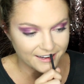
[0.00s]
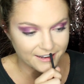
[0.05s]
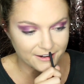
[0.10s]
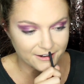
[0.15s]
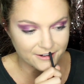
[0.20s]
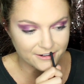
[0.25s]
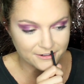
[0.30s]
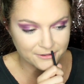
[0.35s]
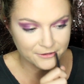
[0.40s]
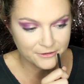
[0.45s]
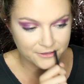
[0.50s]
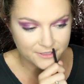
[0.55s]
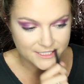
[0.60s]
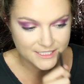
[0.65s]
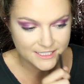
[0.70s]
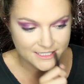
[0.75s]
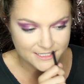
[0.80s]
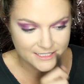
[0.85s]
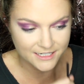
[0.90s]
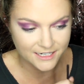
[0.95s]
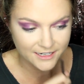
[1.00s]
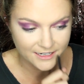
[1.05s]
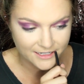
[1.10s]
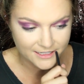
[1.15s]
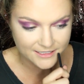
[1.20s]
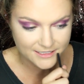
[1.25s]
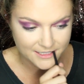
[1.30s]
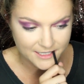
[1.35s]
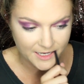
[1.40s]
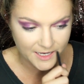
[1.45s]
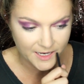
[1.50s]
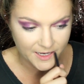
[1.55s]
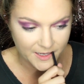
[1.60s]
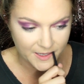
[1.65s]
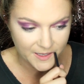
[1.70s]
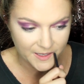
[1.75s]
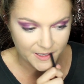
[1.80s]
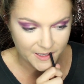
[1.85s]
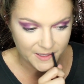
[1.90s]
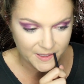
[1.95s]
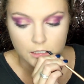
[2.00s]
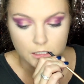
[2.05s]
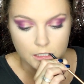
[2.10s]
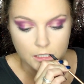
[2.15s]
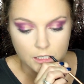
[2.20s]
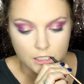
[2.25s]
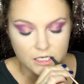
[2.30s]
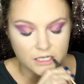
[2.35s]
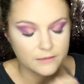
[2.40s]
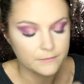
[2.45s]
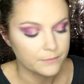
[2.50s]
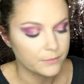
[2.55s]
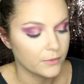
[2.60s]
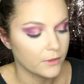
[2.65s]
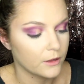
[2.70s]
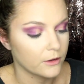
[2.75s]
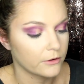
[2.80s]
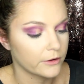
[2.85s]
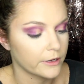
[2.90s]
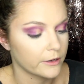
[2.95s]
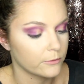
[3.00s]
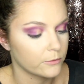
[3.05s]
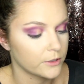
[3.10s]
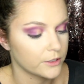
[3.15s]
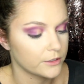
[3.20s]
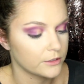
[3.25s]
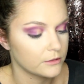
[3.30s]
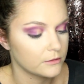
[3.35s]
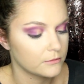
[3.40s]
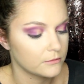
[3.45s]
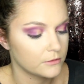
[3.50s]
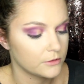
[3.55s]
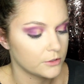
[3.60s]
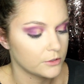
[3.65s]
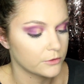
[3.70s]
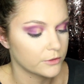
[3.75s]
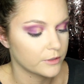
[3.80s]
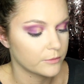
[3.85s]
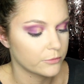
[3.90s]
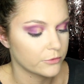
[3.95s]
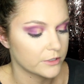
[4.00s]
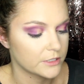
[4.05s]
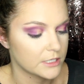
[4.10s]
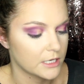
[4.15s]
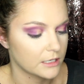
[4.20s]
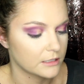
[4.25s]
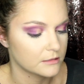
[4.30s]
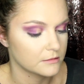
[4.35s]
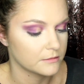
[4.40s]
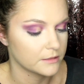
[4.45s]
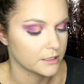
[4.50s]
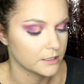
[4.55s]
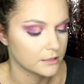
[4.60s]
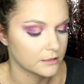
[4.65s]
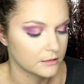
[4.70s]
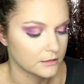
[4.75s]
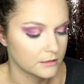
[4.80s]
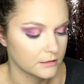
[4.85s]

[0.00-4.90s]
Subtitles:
I heard noises and I got scared. Okay, well, you can protect me.